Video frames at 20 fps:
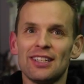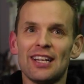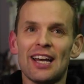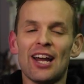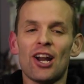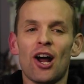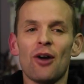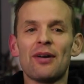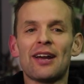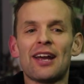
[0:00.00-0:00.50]

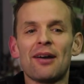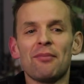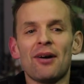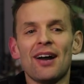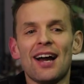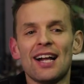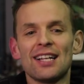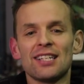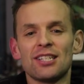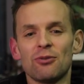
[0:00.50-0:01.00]
And I reckon
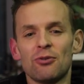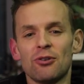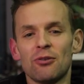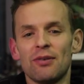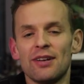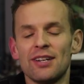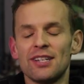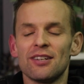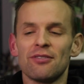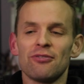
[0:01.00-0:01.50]
my answer would have
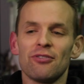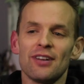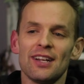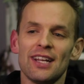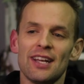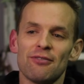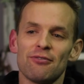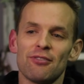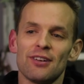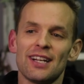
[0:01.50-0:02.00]
been different
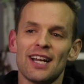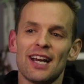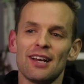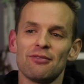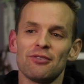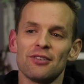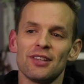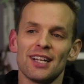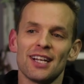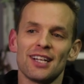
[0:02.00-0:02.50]
every day
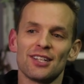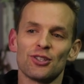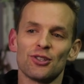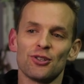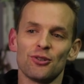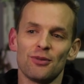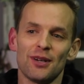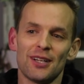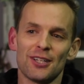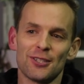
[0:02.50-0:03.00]
for the last
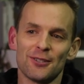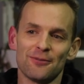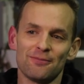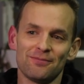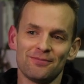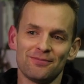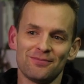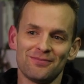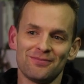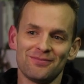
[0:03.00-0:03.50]
2 weeks.
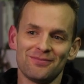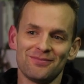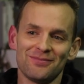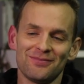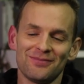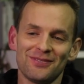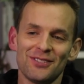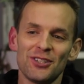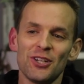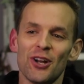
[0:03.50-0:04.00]

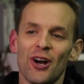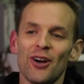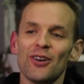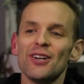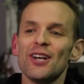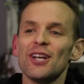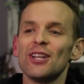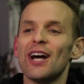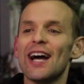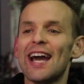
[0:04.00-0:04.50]
And
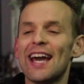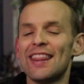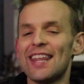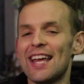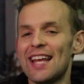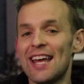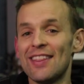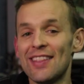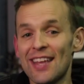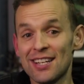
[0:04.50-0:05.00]

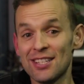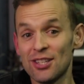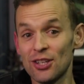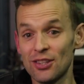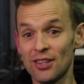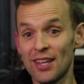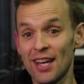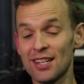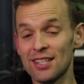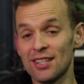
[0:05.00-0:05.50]
that's
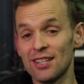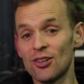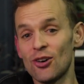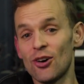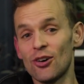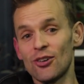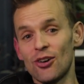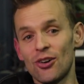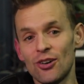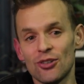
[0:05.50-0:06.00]
the
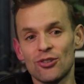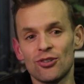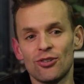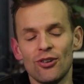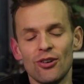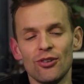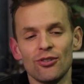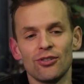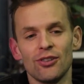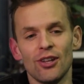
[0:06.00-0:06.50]
God honest
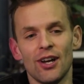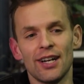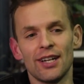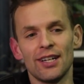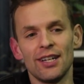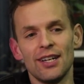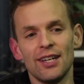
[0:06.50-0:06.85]
truth. Like